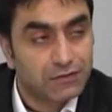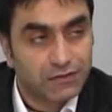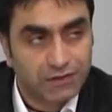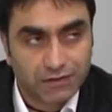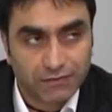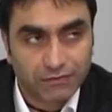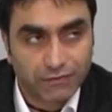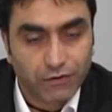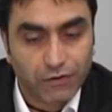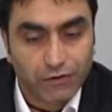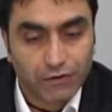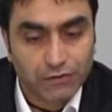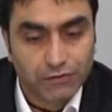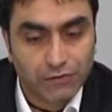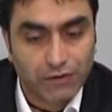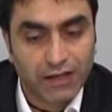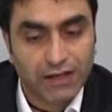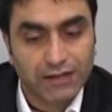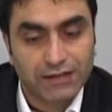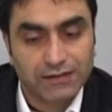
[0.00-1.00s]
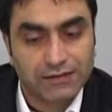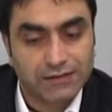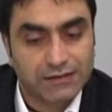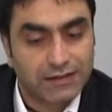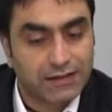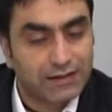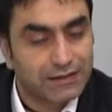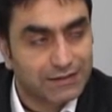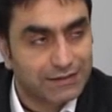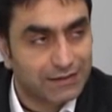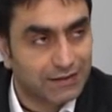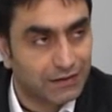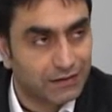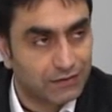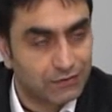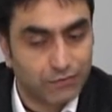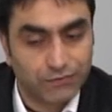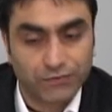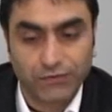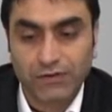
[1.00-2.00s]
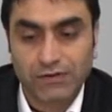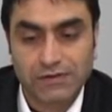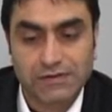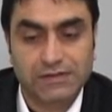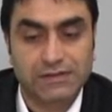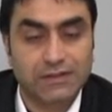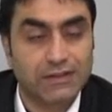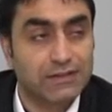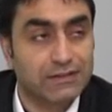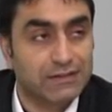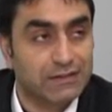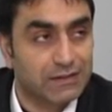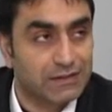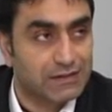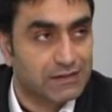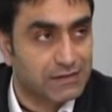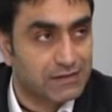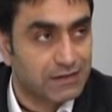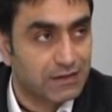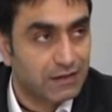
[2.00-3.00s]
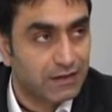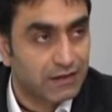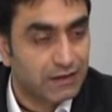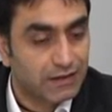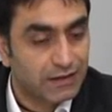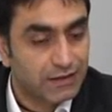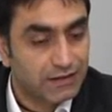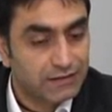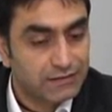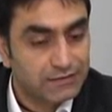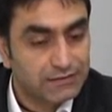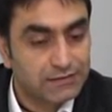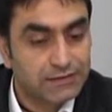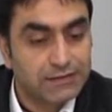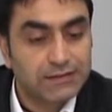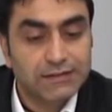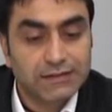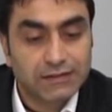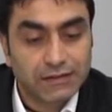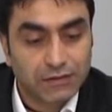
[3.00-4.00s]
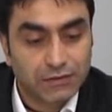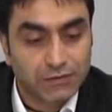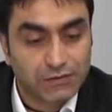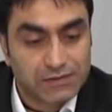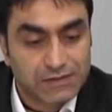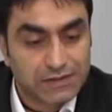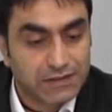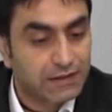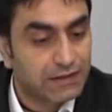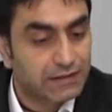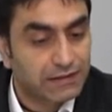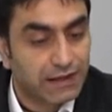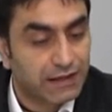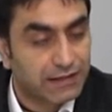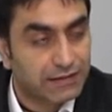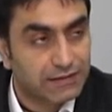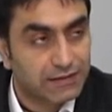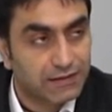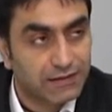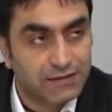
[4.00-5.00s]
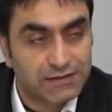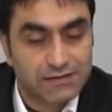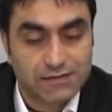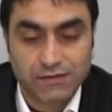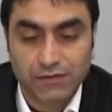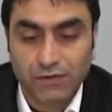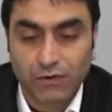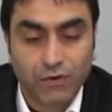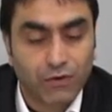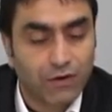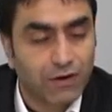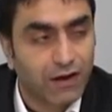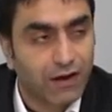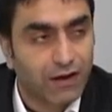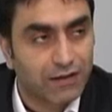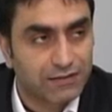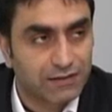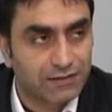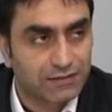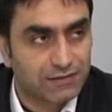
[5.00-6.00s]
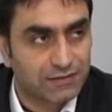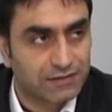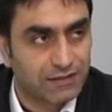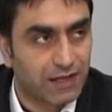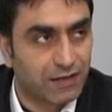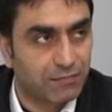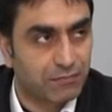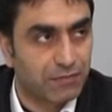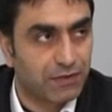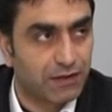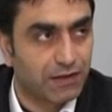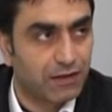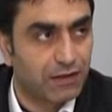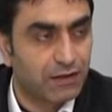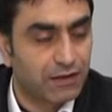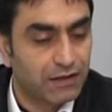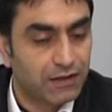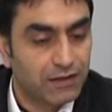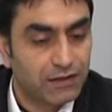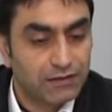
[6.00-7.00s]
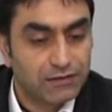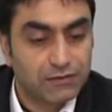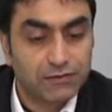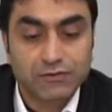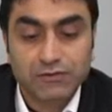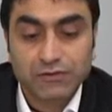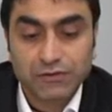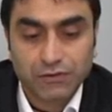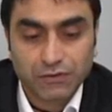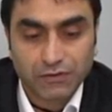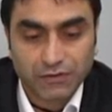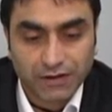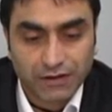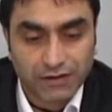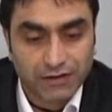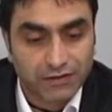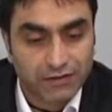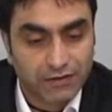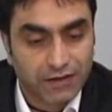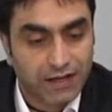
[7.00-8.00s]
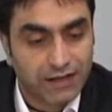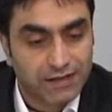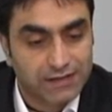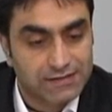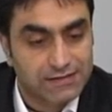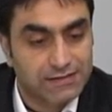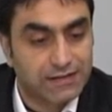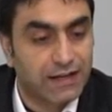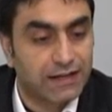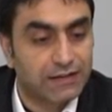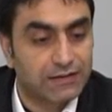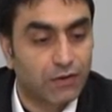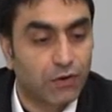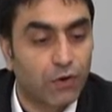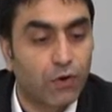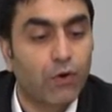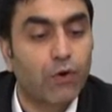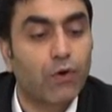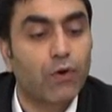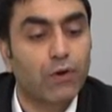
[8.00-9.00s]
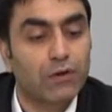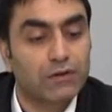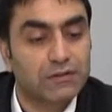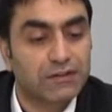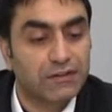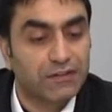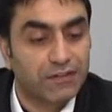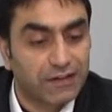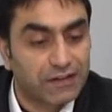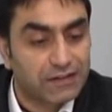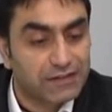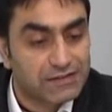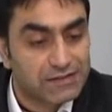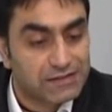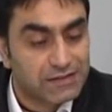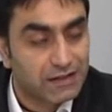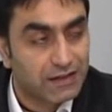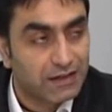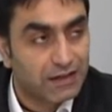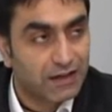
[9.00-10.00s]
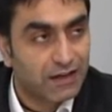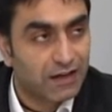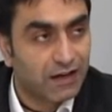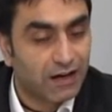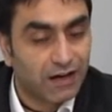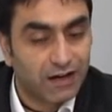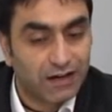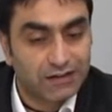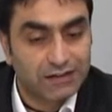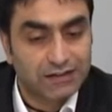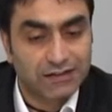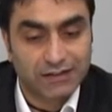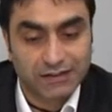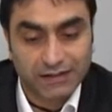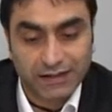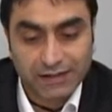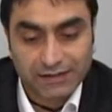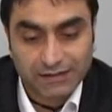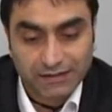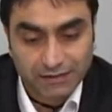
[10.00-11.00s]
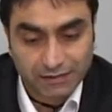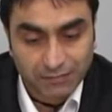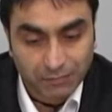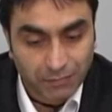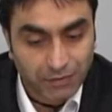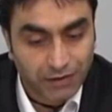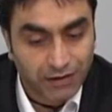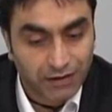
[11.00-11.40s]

Didn't you see that there is no God other than me? Didn't you recognize that all the things are created being, and I created them all?